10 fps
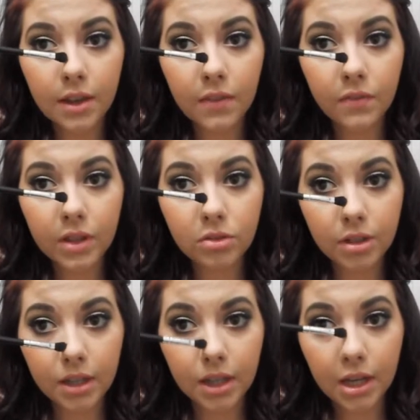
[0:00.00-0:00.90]
it fits
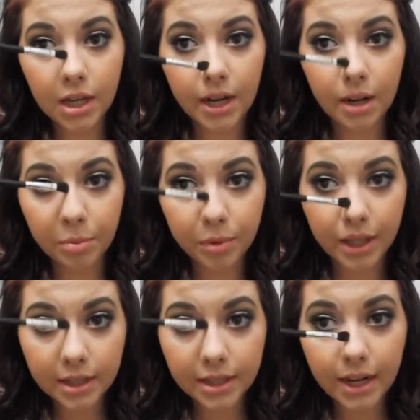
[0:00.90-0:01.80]
really good and it
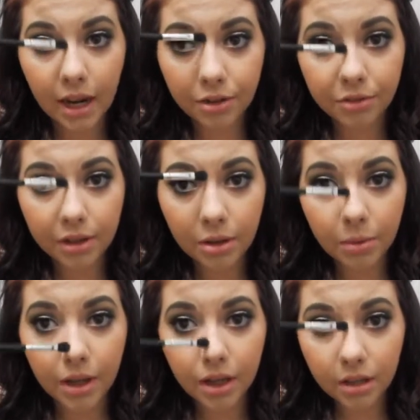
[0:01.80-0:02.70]
blends it out really
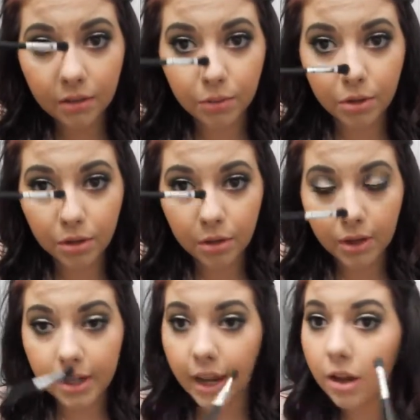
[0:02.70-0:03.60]
well when you're
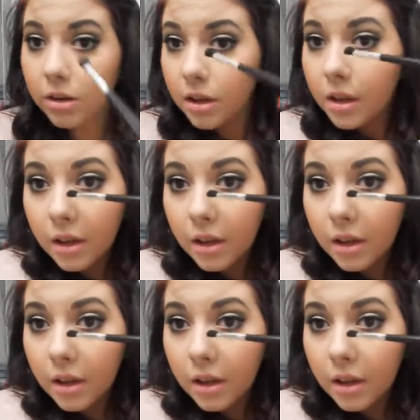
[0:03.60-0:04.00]
going down,